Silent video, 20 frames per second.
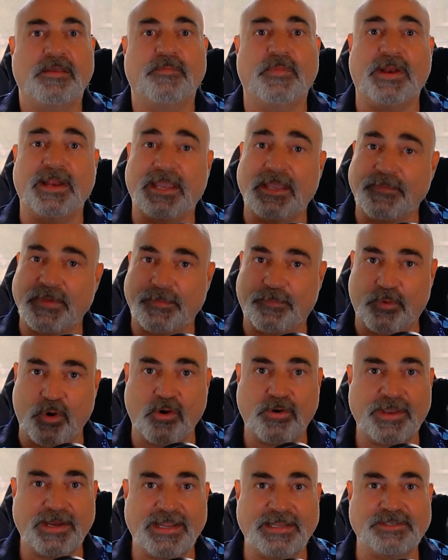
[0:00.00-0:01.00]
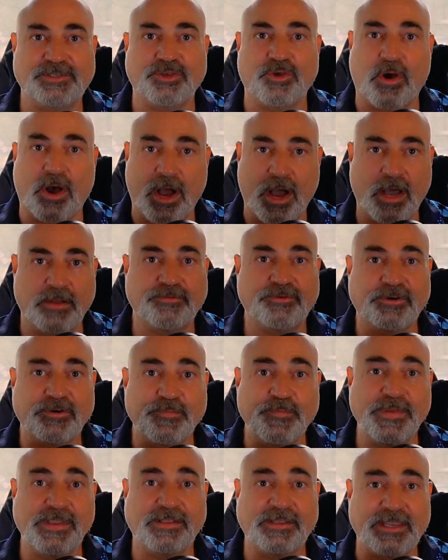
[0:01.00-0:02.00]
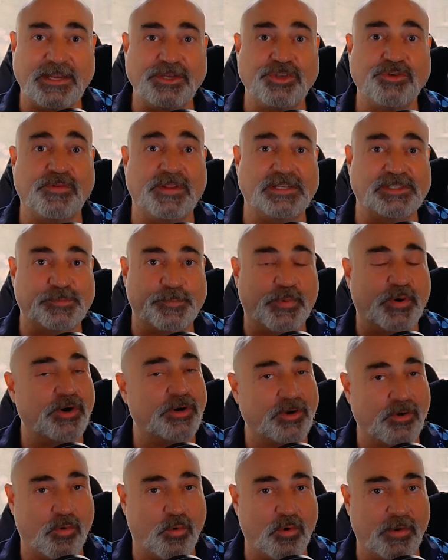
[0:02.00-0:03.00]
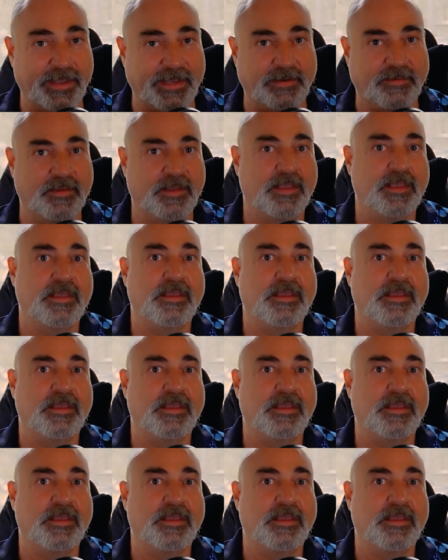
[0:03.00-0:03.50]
but it can be broken into 100 million units per coin.